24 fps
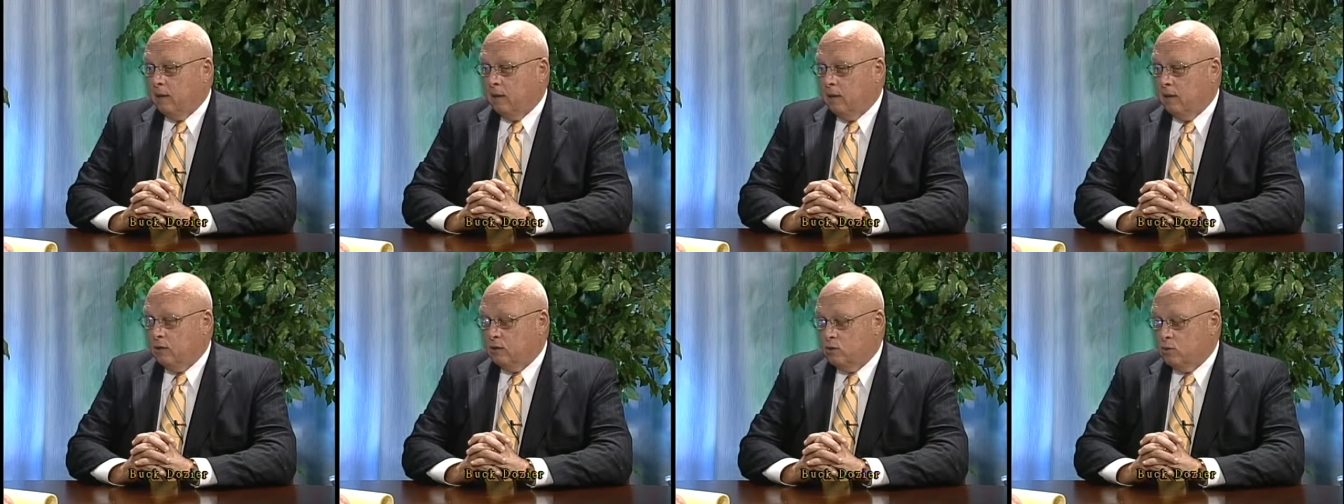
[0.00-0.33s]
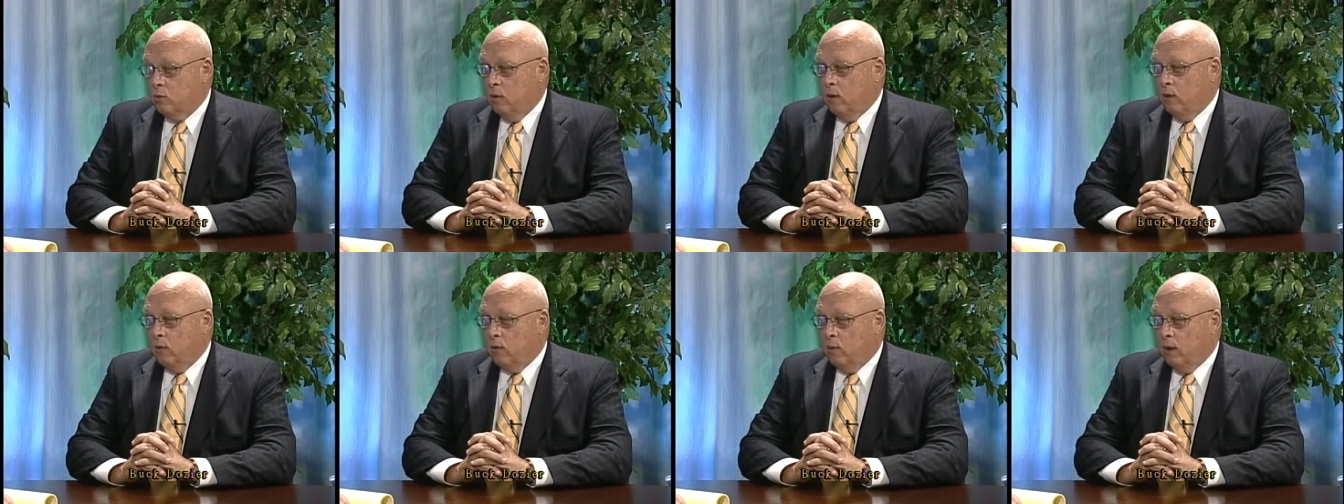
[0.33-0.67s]
his
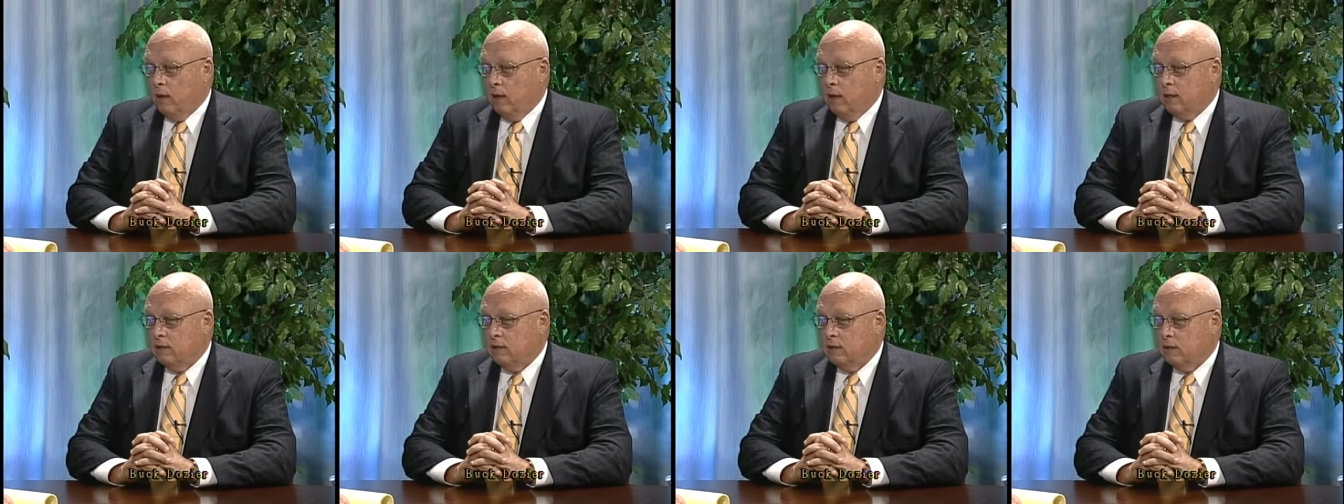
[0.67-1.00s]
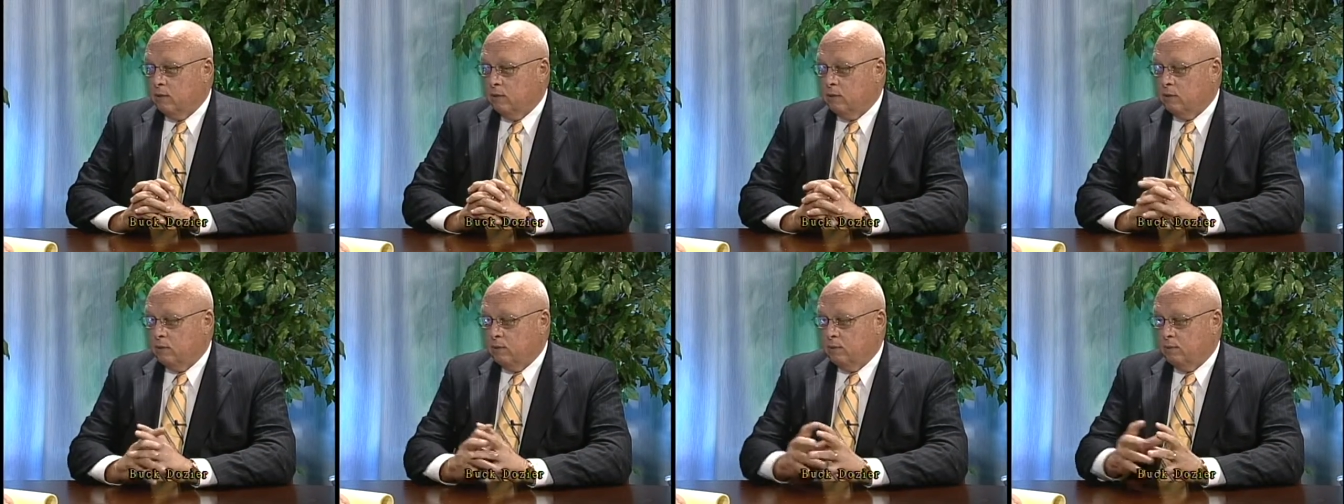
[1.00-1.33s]
quote was,
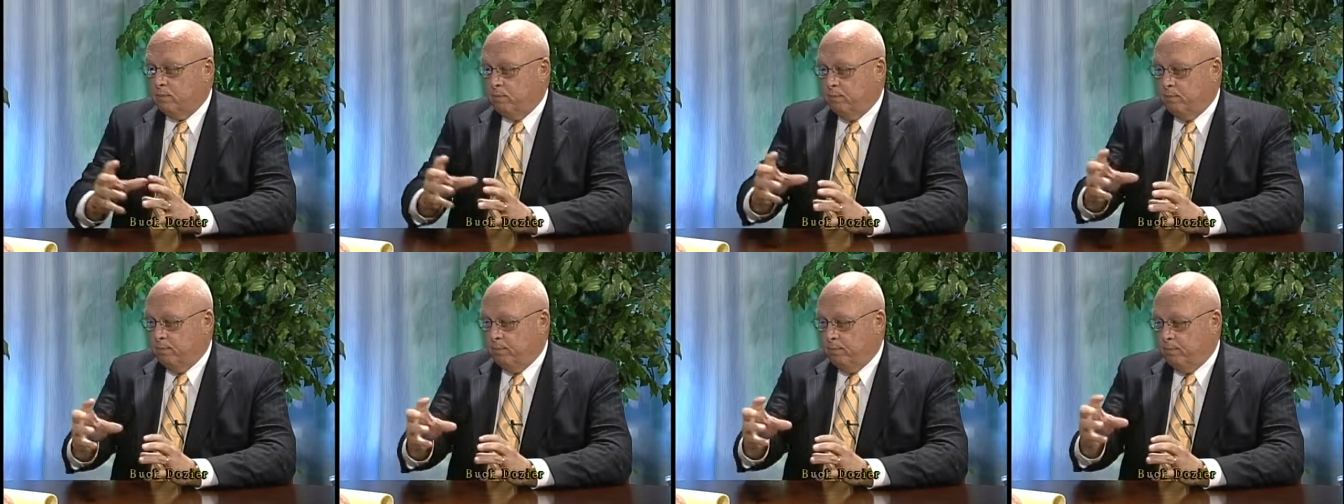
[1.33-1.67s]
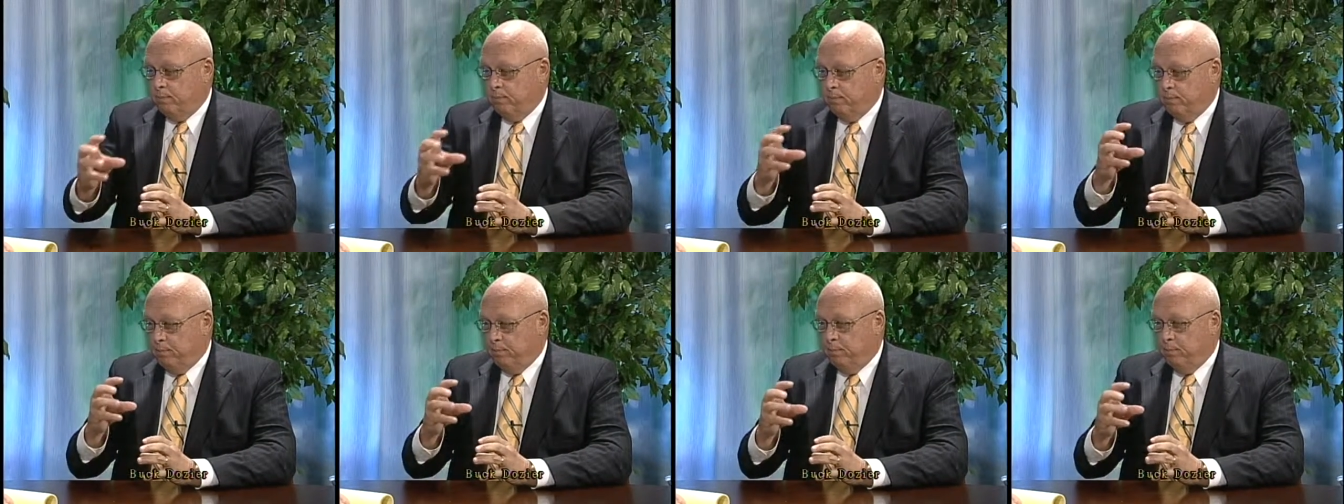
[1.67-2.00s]
it was
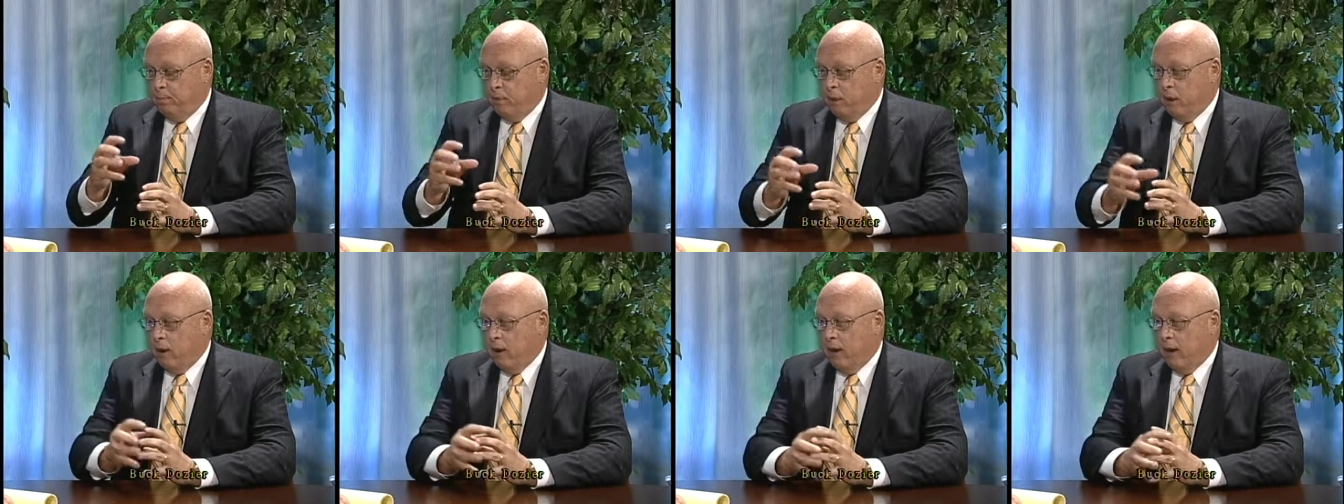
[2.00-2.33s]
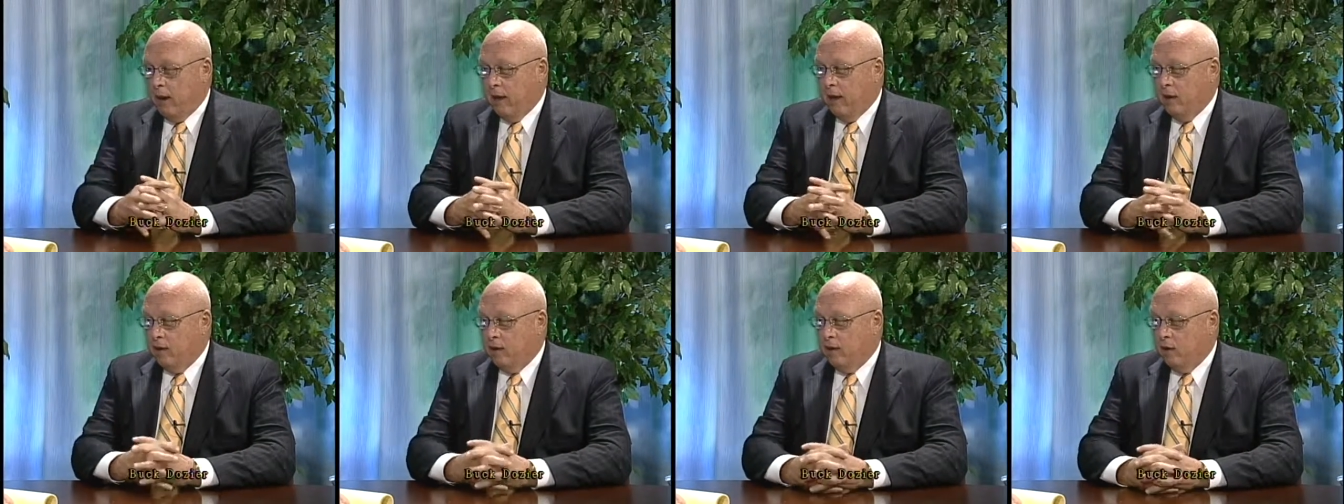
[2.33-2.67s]
brought
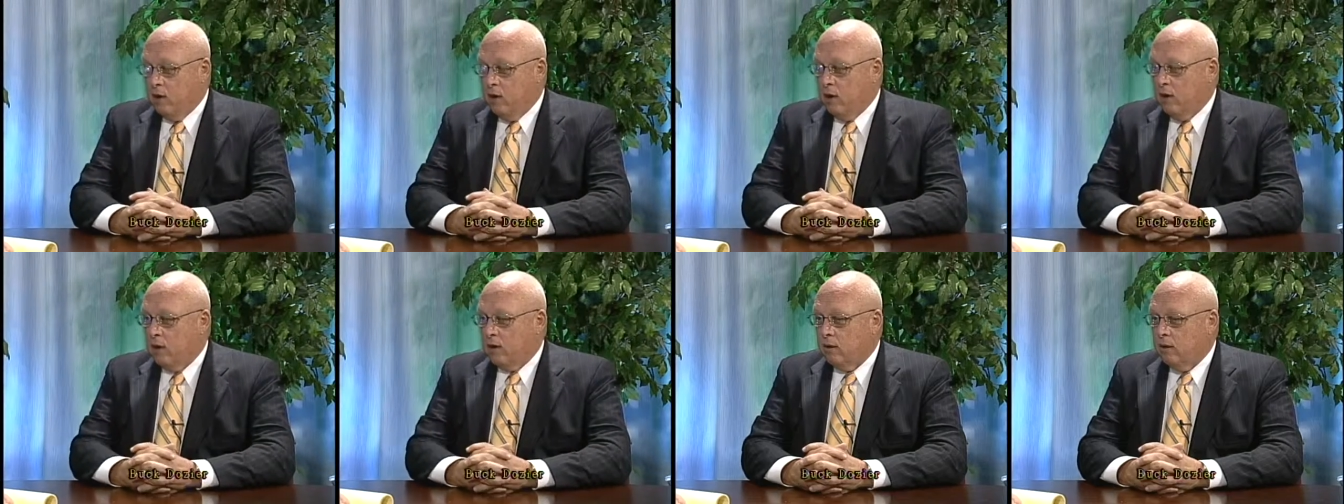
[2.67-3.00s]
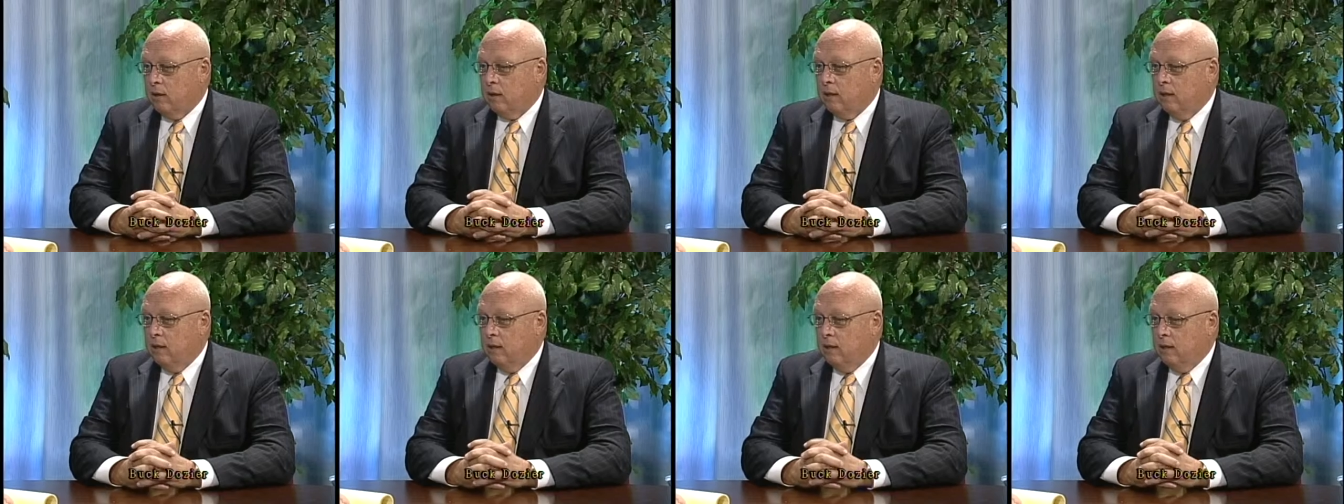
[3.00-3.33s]
out in the
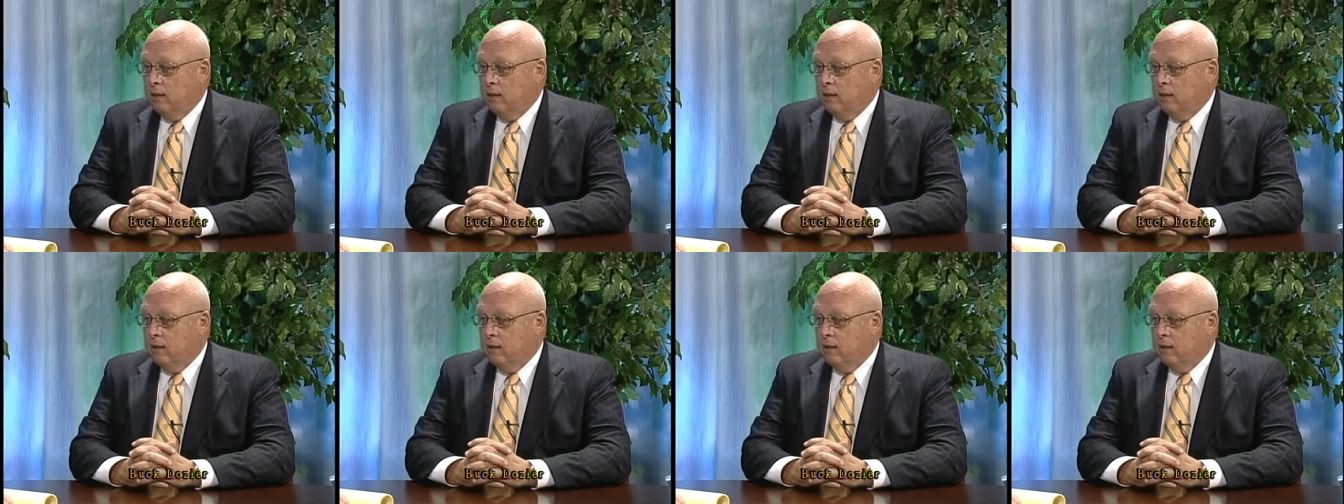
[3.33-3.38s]
article,